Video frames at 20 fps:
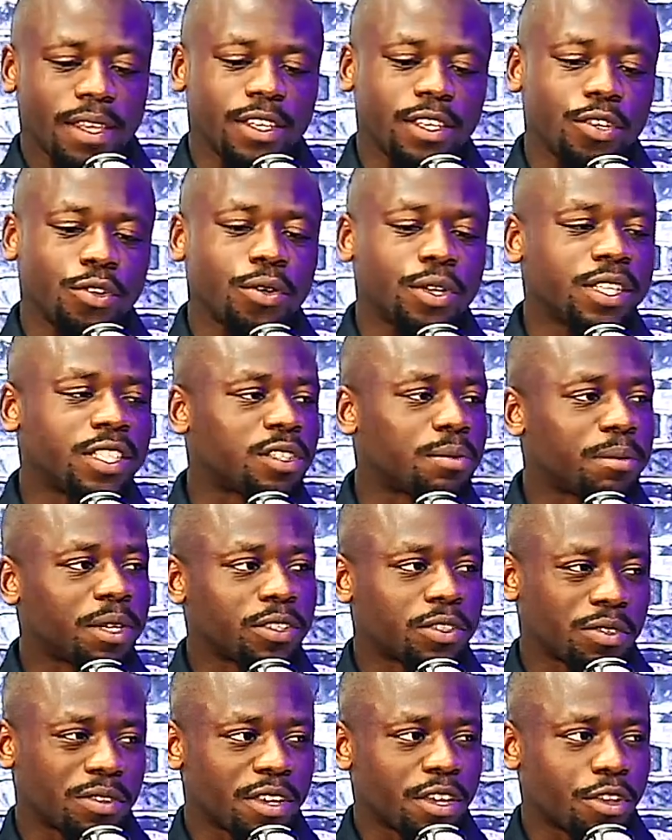doing these
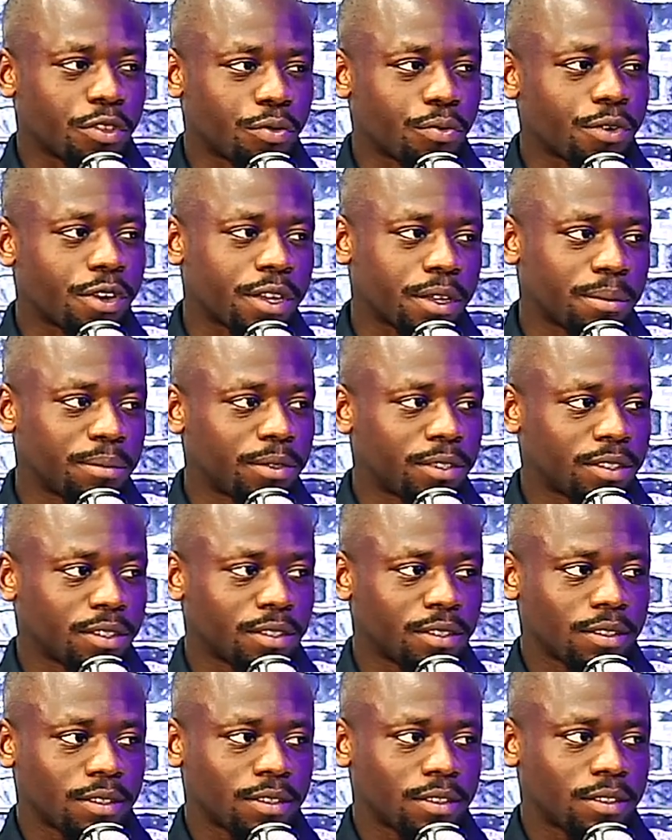mental health
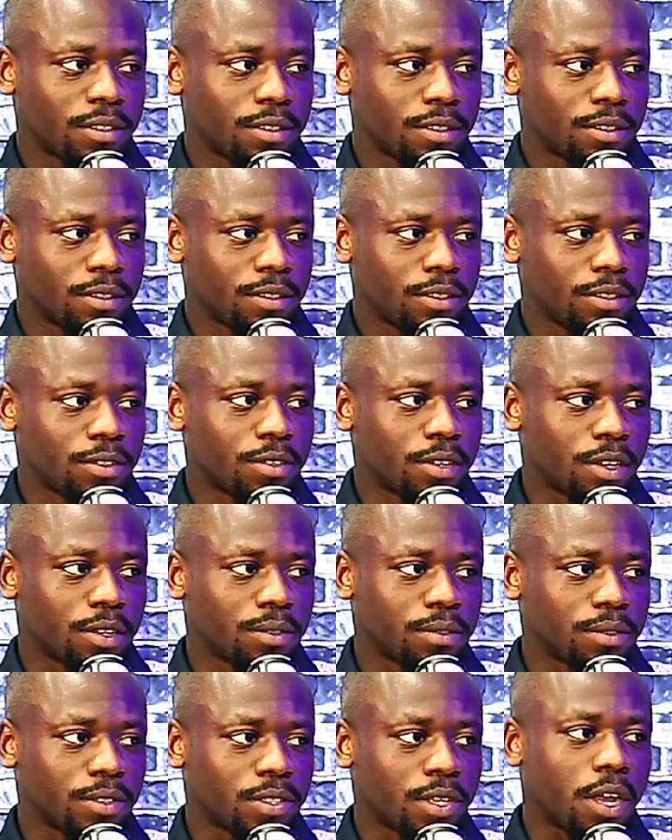reps. Right. You
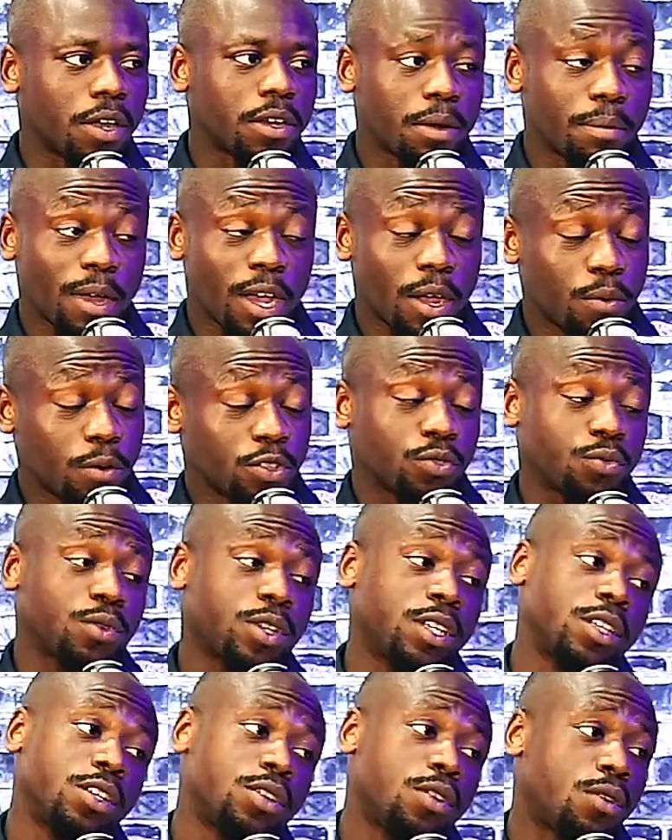know, talking about what's
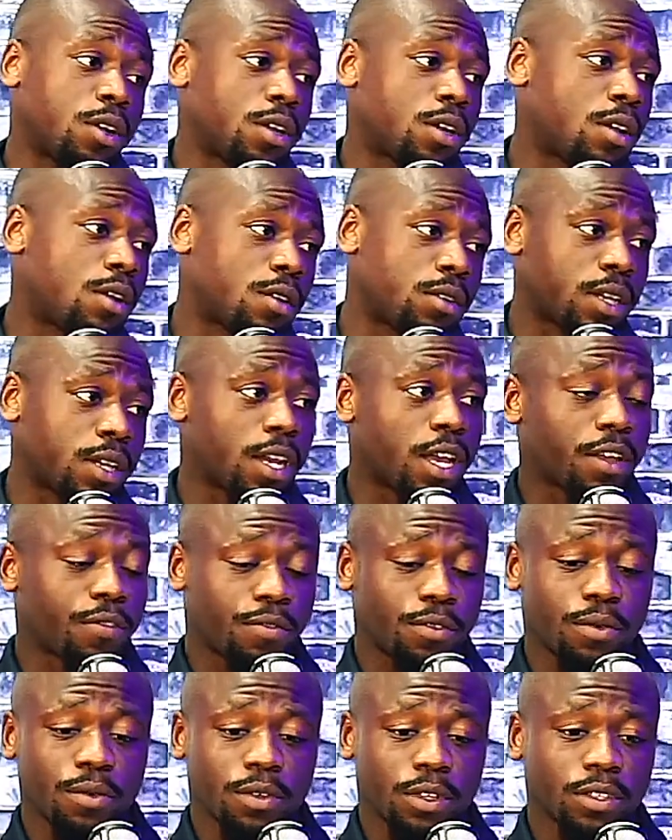really going on in life
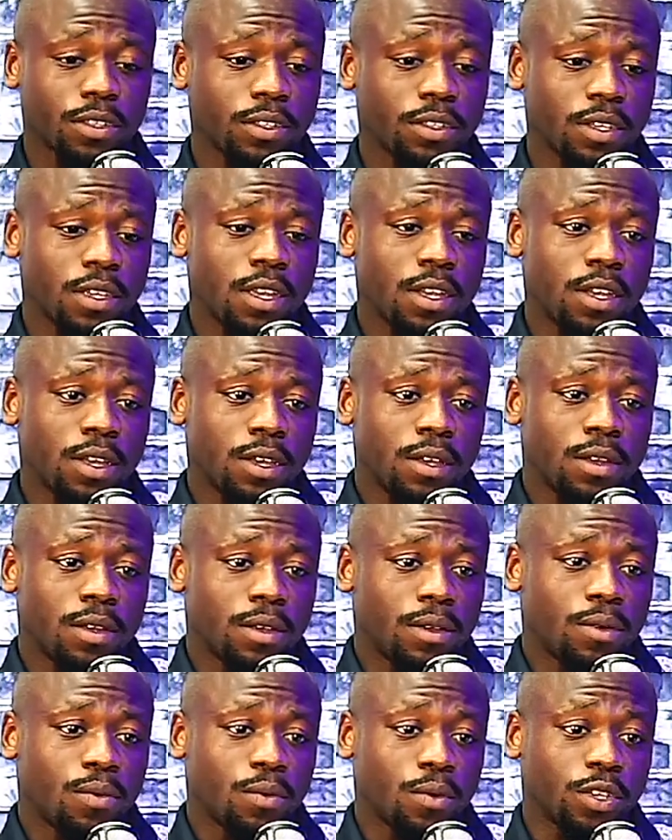and what's
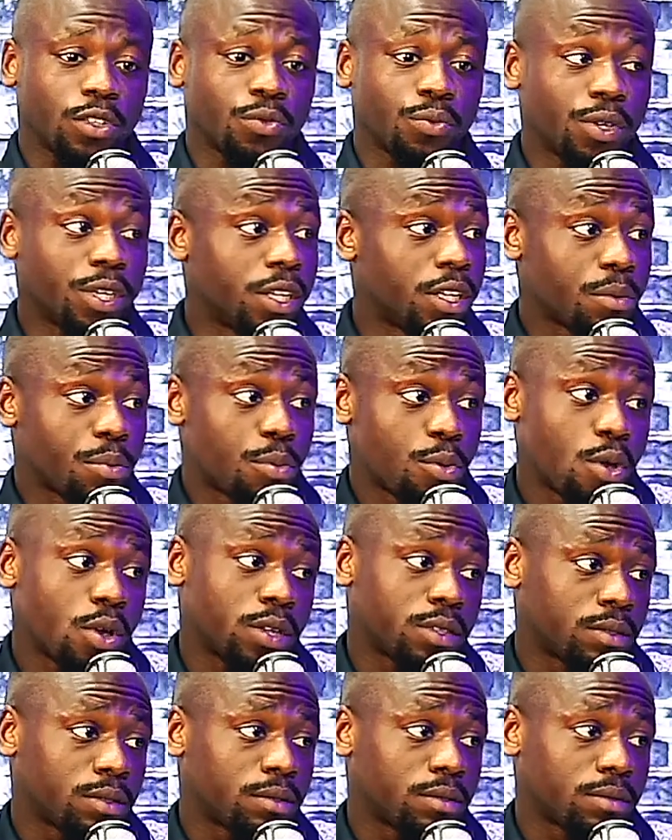what's really
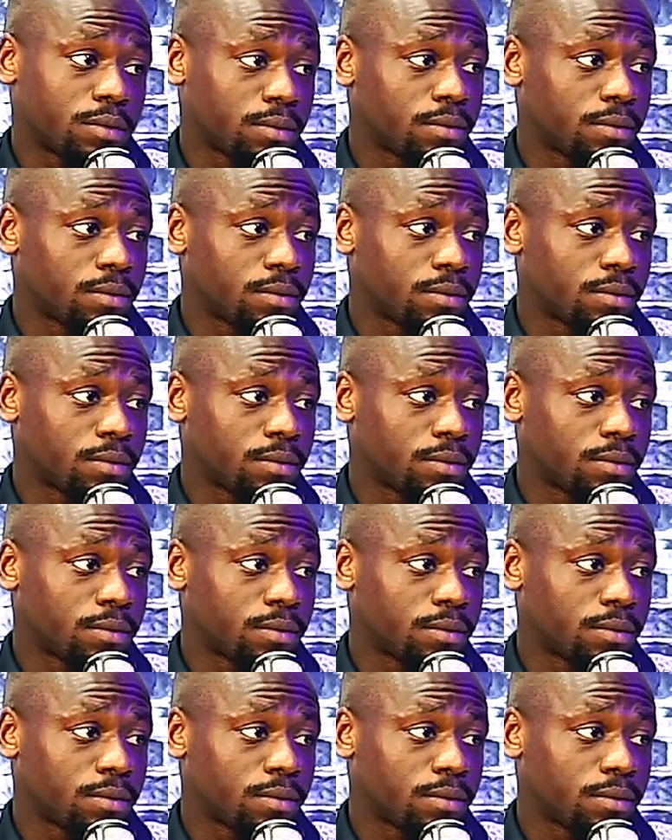important.